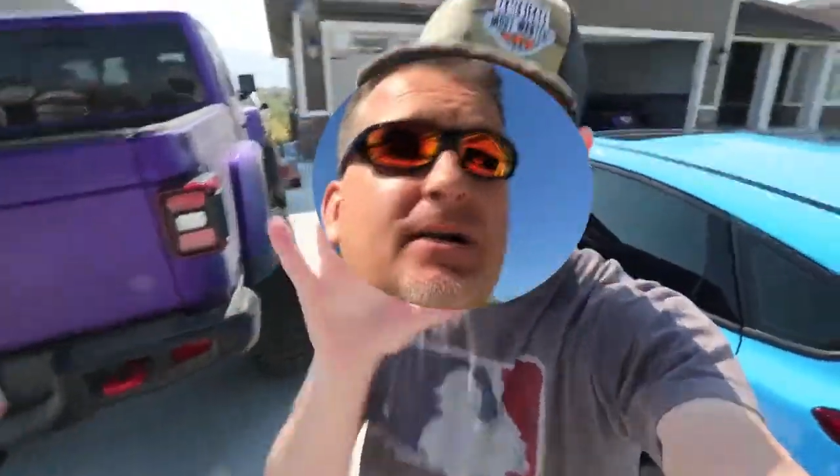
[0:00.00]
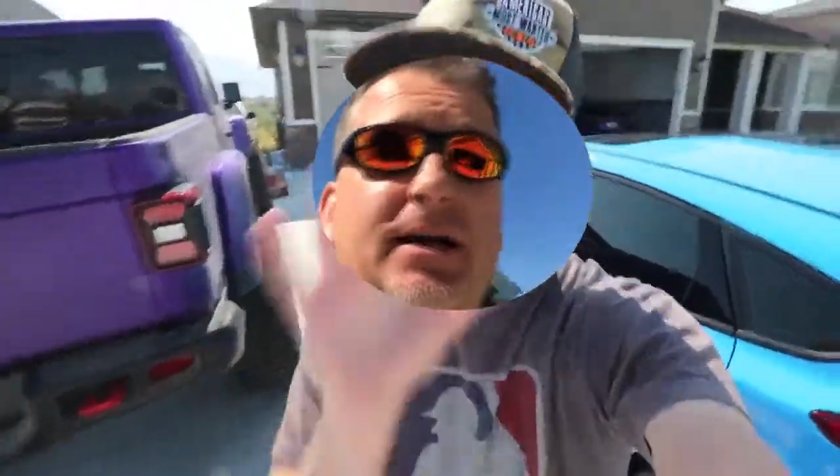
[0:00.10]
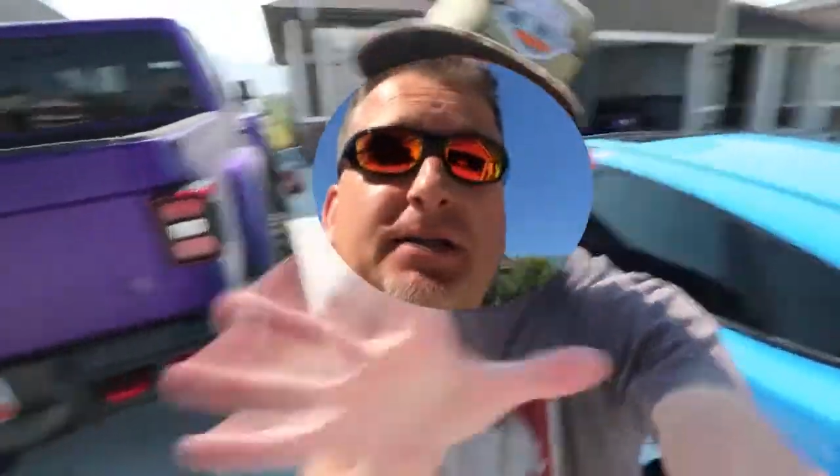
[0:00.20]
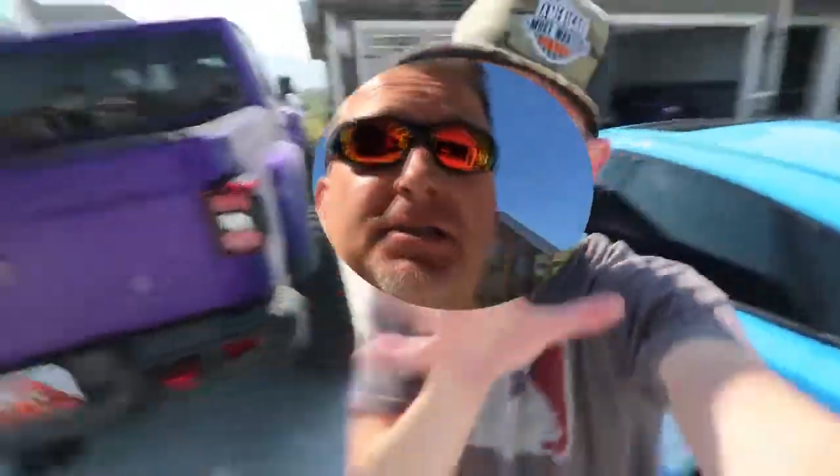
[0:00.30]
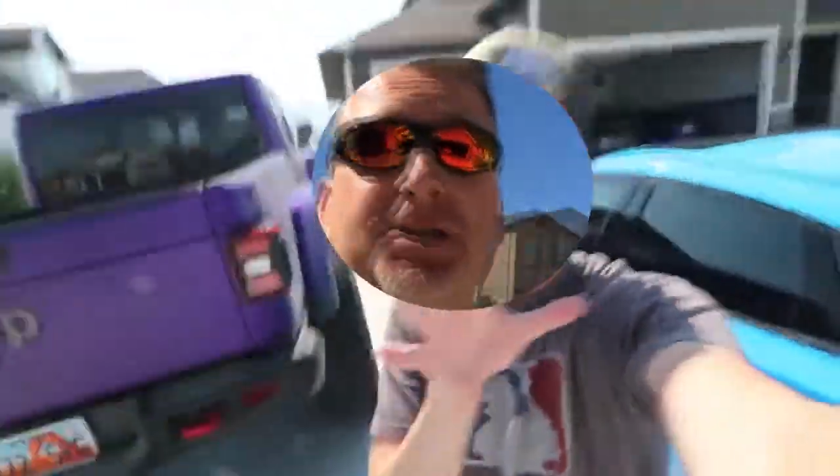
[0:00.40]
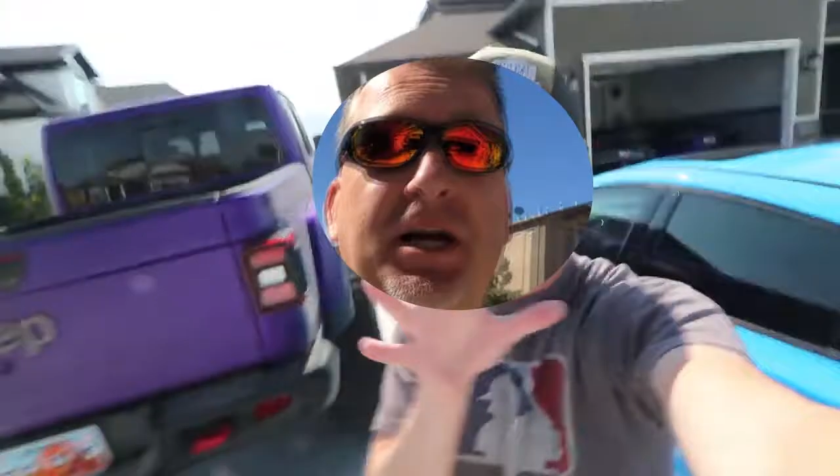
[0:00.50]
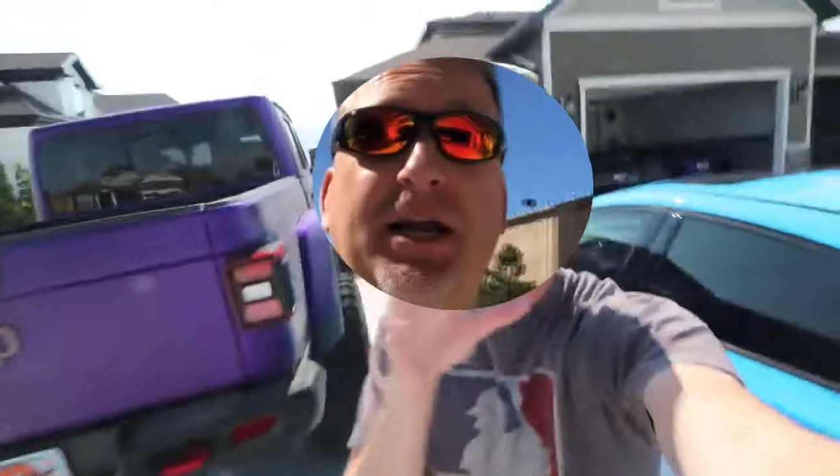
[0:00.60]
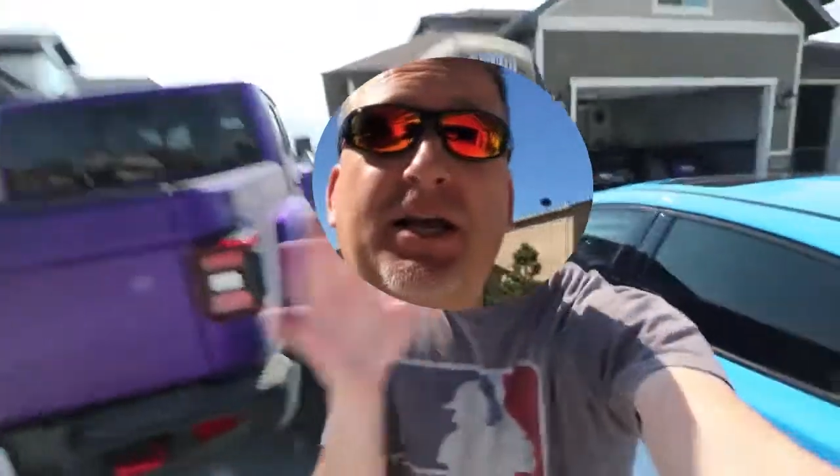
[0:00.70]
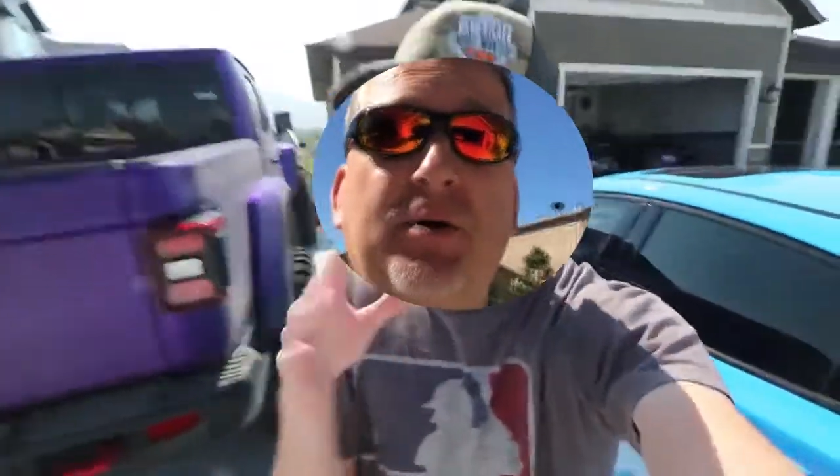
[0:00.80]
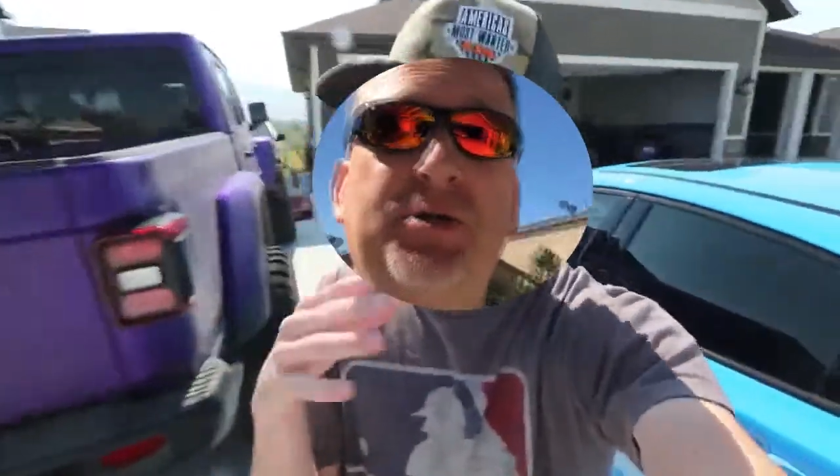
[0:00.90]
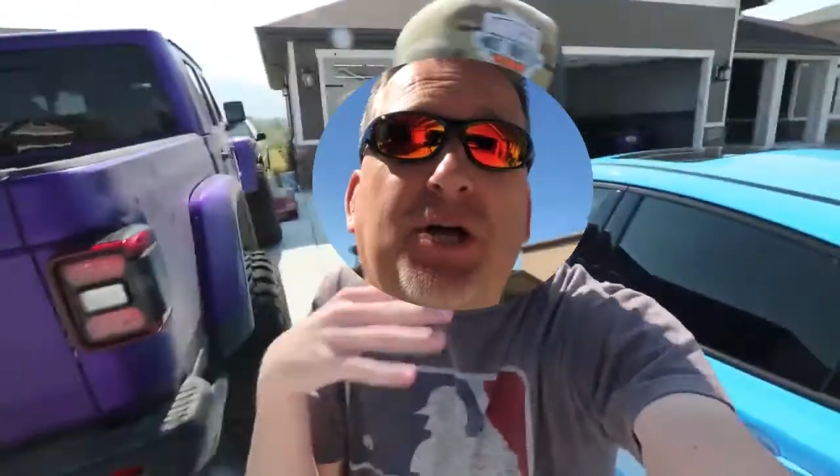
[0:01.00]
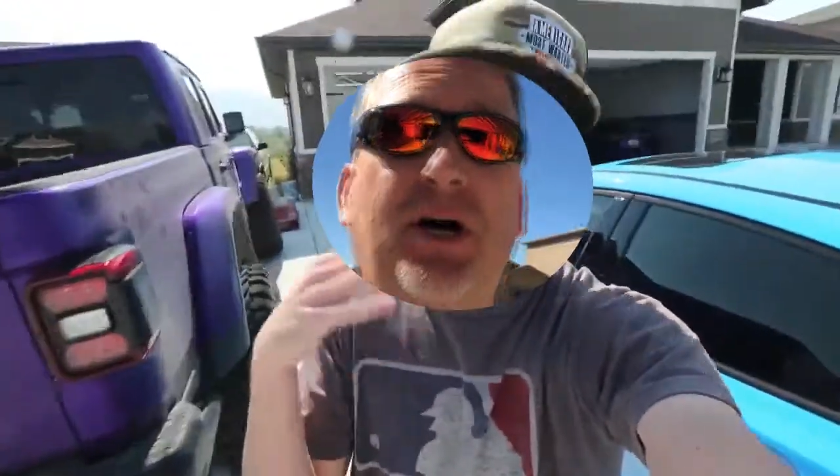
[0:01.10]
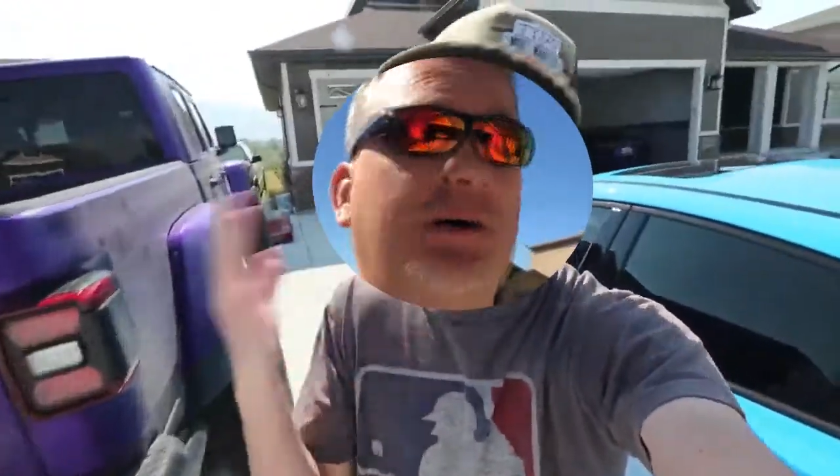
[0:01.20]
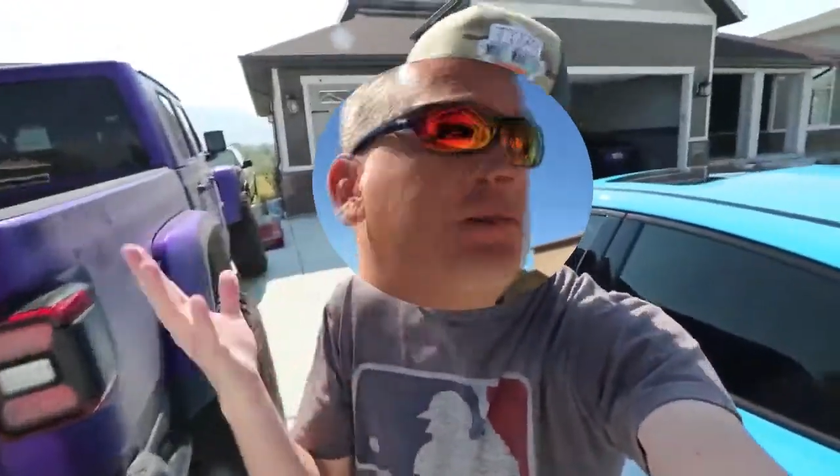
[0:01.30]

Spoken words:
in sunny Utah.